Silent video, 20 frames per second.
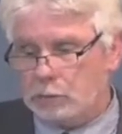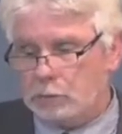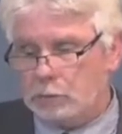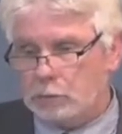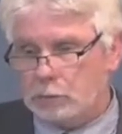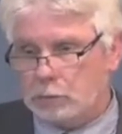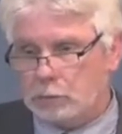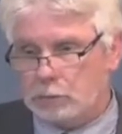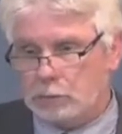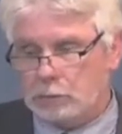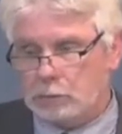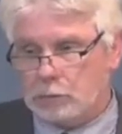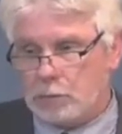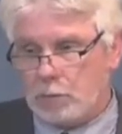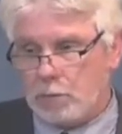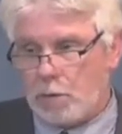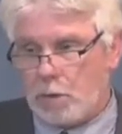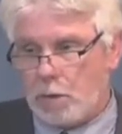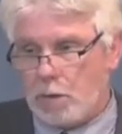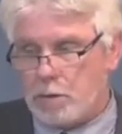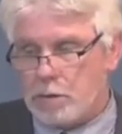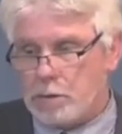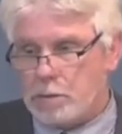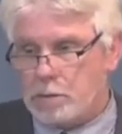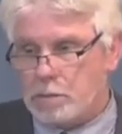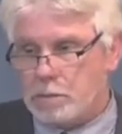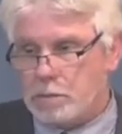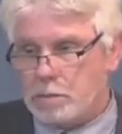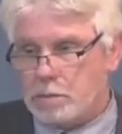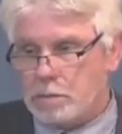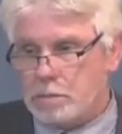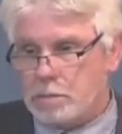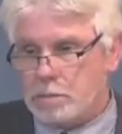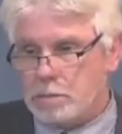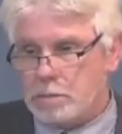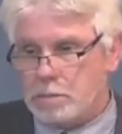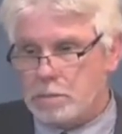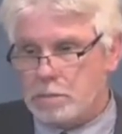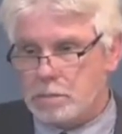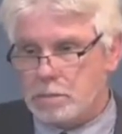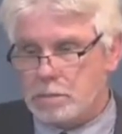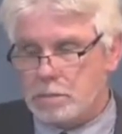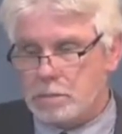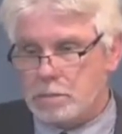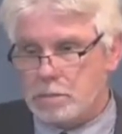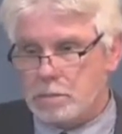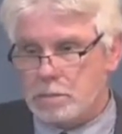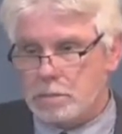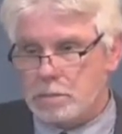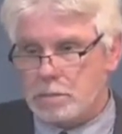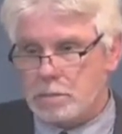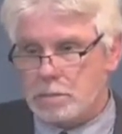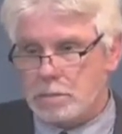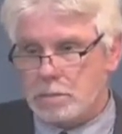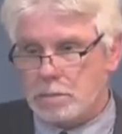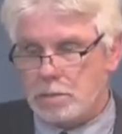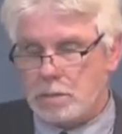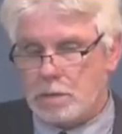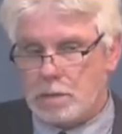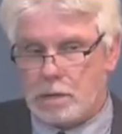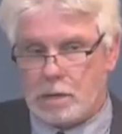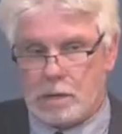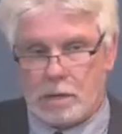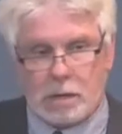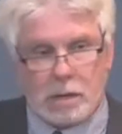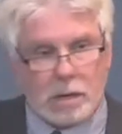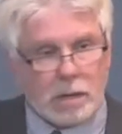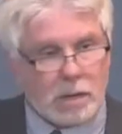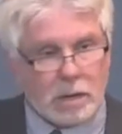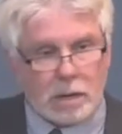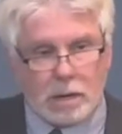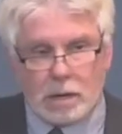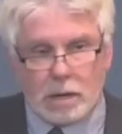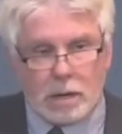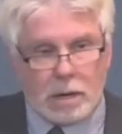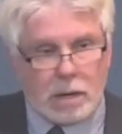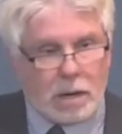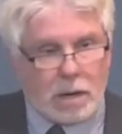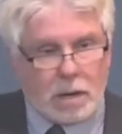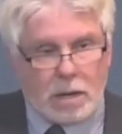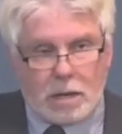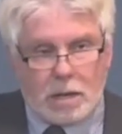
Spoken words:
(silence)